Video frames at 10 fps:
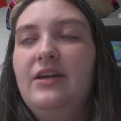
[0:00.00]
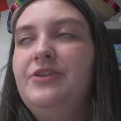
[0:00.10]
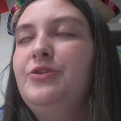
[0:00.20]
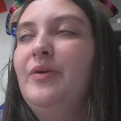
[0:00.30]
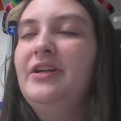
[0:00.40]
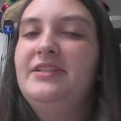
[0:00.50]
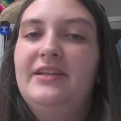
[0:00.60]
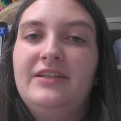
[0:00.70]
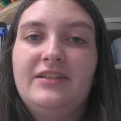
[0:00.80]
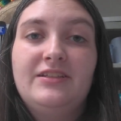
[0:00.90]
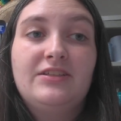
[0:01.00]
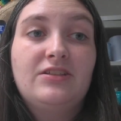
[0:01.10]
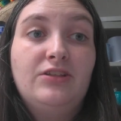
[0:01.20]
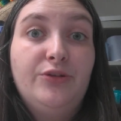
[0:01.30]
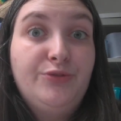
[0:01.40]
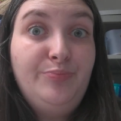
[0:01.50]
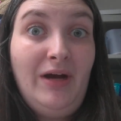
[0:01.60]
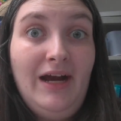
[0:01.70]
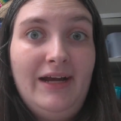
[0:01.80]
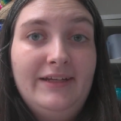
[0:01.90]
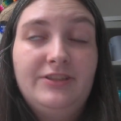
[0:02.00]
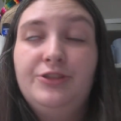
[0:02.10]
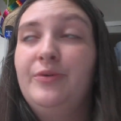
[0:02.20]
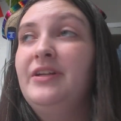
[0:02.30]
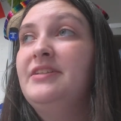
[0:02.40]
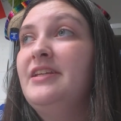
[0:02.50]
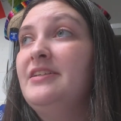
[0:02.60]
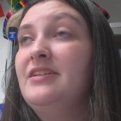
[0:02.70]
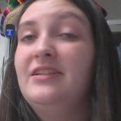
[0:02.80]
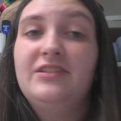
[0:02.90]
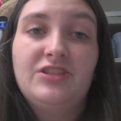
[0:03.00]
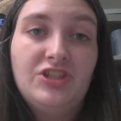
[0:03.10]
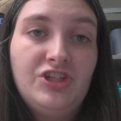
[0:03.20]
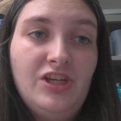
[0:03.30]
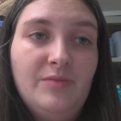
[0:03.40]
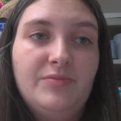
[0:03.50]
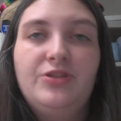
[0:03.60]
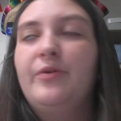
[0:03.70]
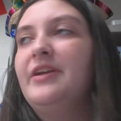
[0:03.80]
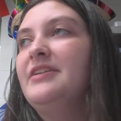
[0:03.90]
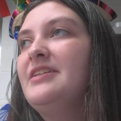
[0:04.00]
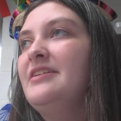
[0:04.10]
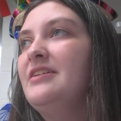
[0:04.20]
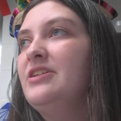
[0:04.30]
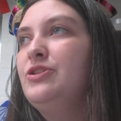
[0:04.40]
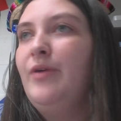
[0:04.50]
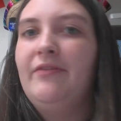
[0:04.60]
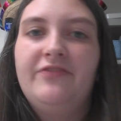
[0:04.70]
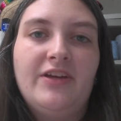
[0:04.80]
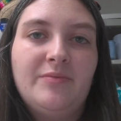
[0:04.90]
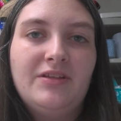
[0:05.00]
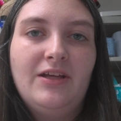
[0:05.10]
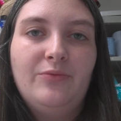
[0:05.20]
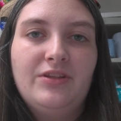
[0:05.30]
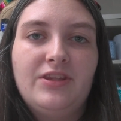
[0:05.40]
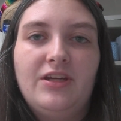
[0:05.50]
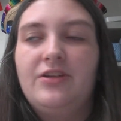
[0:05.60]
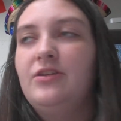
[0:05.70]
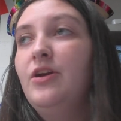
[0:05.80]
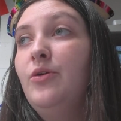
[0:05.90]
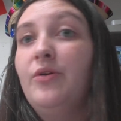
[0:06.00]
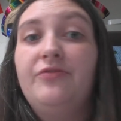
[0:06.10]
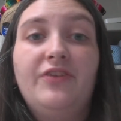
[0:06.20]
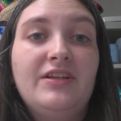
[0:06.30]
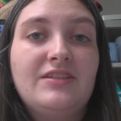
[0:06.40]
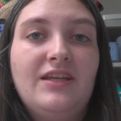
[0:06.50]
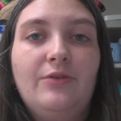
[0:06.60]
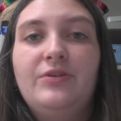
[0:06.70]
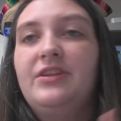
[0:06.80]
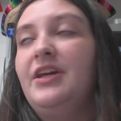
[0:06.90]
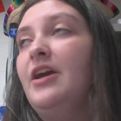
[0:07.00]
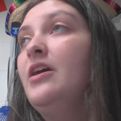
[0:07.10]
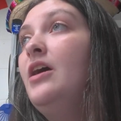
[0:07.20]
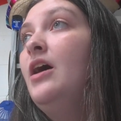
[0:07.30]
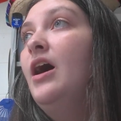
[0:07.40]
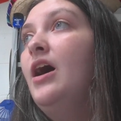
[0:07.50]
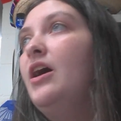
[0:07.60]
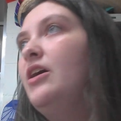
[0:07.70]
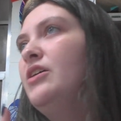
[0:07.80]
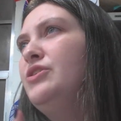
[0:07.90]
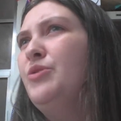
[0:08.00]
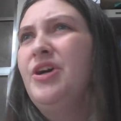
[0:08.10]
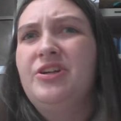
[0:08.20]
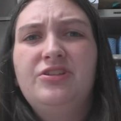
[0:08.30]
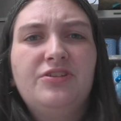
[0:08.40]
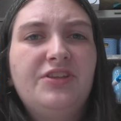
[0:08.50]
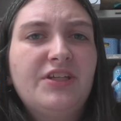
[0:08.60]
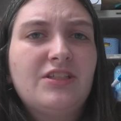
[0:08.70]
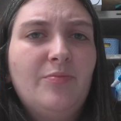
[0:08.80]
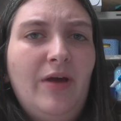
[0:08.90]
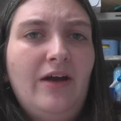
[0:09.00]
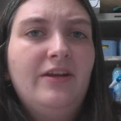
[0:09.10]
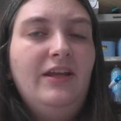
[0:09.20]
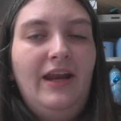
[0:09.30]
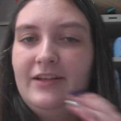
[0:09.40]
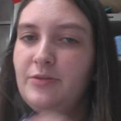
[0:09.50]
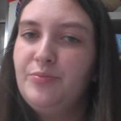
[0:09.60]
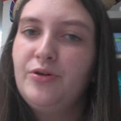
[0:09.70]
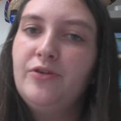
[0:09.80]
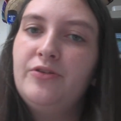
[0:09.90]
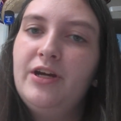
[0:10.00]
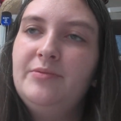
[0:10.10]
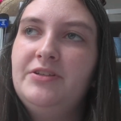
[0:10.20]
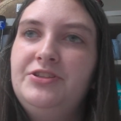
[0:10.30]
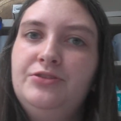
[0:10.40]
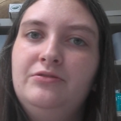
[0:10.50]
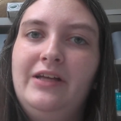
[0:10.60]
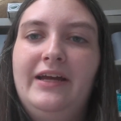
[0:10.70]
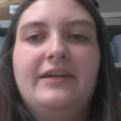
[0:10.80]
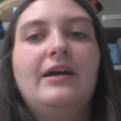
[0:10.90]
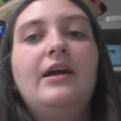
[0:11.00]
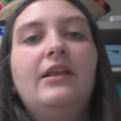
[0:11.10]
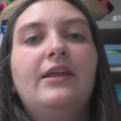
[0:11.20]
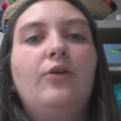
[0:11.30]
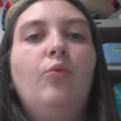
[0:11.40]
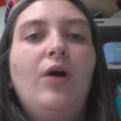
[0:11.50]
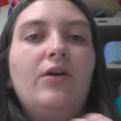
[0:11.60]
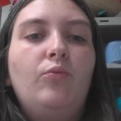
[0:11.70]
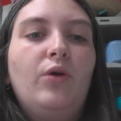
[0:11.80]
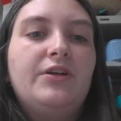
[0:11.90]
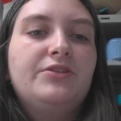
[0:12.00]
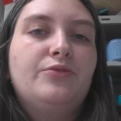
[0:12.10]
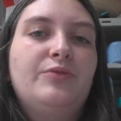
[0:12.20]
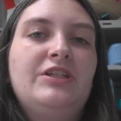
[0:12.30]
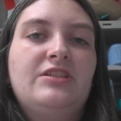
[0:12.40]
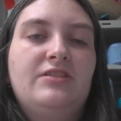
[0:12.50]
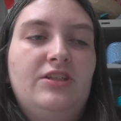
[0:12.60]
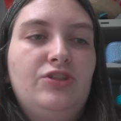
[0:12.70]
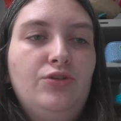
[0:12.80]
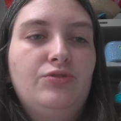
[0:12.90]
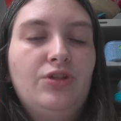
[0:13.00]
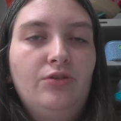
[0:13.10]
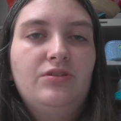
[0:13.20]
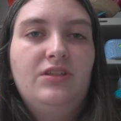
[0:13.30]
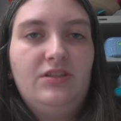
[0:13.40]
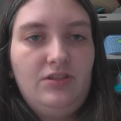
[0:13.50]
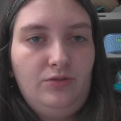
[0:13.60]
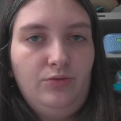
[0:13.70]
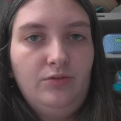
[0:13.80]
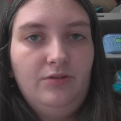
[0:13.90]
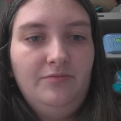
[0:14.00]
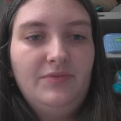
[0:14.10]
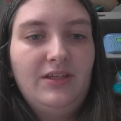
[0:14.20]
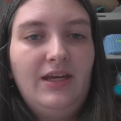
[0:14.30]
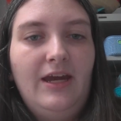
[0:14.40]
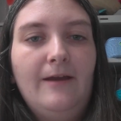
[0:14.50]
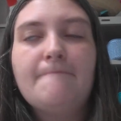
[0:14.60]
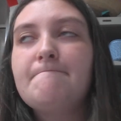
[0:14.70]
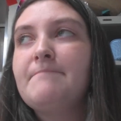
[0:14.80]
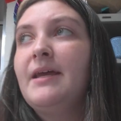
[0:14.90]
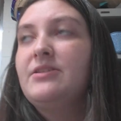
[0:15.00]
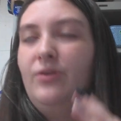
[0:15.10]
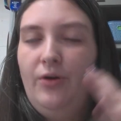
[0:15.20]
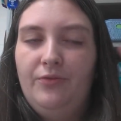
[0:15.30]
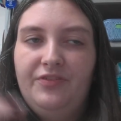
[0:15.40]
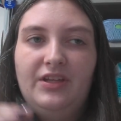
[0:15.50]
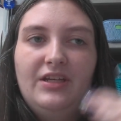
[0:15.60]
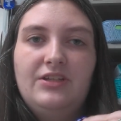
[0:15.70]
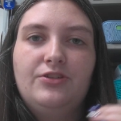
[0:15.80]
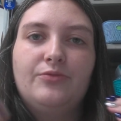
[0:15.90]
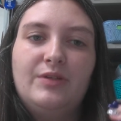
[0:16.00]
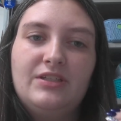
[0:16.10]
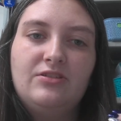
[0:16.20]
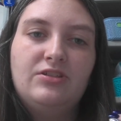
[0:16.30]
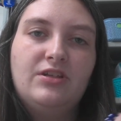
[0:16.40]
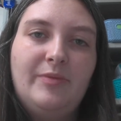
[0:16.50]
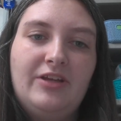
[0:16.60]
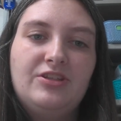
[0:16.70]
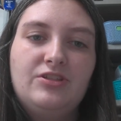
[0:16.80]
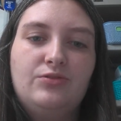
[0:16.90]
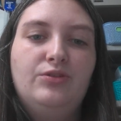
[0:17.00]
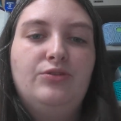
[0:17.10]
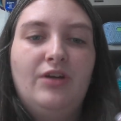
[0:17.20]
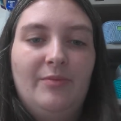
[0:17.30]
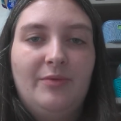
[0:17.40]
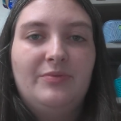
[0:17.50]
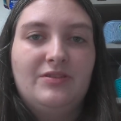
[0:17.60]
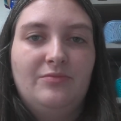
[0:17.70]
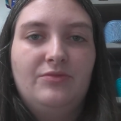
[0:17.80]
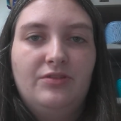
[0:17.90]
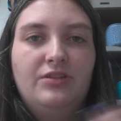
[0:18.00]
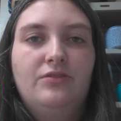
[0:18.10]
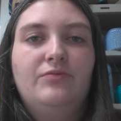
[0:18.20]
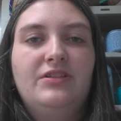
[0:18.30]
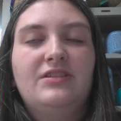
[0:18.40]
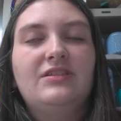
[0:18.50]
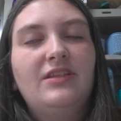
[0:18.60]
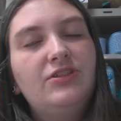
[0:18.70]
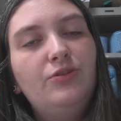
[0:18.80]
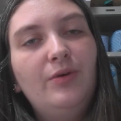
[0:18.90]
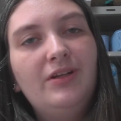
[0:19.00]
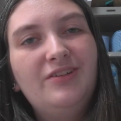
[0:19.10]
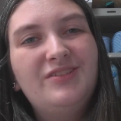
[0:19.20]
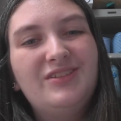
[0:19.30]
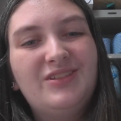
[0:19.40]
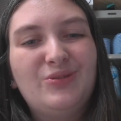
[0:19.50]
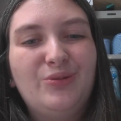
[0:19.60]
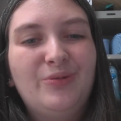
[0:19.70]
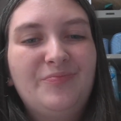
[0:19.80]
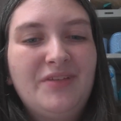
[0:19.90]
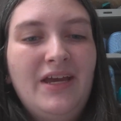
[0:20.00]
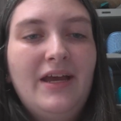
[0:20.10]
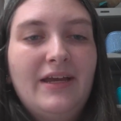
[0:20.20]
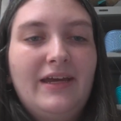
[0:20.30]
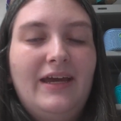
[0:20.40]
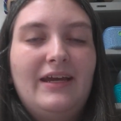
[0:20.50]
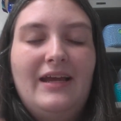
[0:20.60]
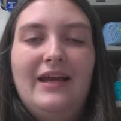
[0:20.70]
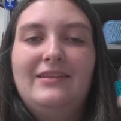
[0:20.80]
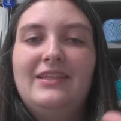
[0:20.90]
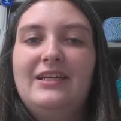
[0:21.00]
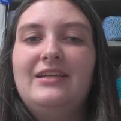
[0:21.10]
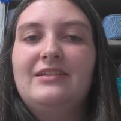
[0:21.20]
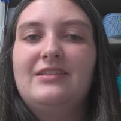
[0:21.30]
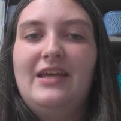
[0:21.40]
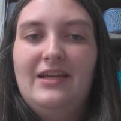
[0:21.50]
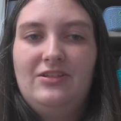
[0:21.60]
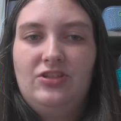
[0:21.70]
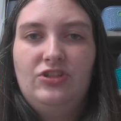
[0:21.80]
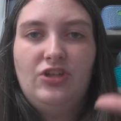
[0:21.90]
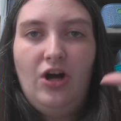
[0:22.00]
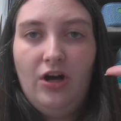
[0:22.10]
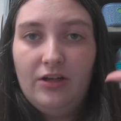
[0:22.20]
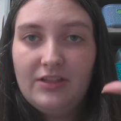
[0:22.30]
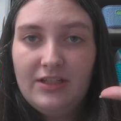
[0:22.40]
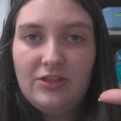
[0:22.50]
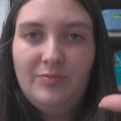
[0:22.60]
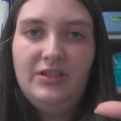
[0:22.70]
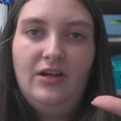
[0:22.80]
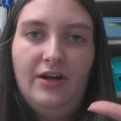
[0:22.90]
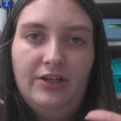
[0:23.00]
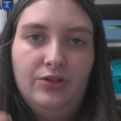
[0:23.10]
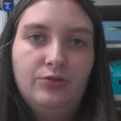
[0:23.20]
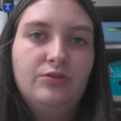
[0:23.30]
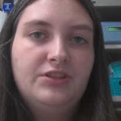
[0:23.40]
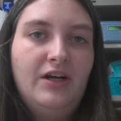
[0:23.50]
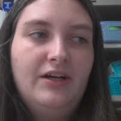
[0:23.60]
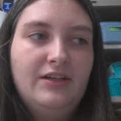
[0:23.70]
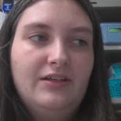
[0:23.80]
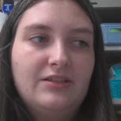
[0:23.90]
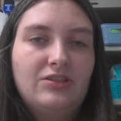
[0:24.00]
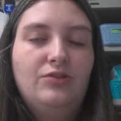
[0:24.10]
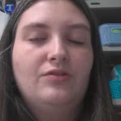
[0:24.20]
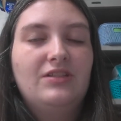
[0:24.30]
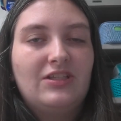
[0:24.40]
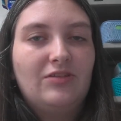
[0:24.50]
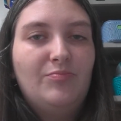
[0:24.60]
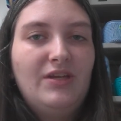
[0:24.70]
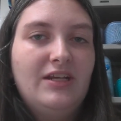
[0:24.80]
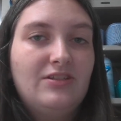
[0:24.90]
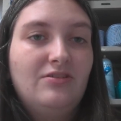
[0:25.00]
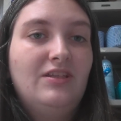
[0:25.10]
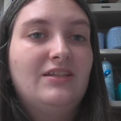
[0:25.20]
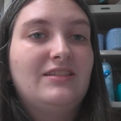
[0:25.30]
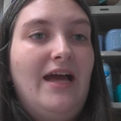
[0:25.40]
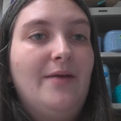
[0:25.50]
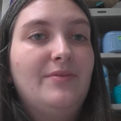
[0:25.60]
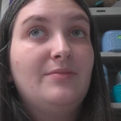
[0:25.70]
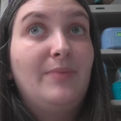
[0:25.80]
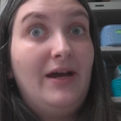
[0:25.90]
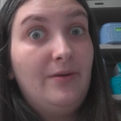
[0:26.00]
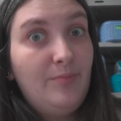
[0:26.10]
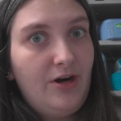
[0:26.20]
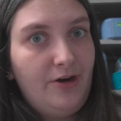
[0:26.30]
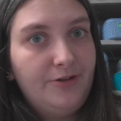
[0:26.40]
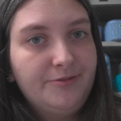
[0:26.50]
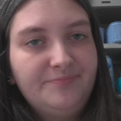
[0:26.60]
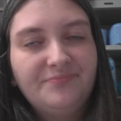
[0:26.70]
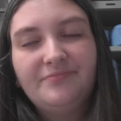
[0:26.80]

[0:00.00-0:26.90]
do you want to attend it because it's close by? Do you want to attend it because it's cheap? Do you want to attend it because you have family that went there or friends that went there? You heard good things about it. It has a program that you like. Like what are the reasons that you chose this school? Okay? So hopefully in your research about this school, you come up with some 3 good reasons that you want to go to the school. Okay? And these answers all need to be on a Google Doc so you can submit it to the assignment by tomorrow.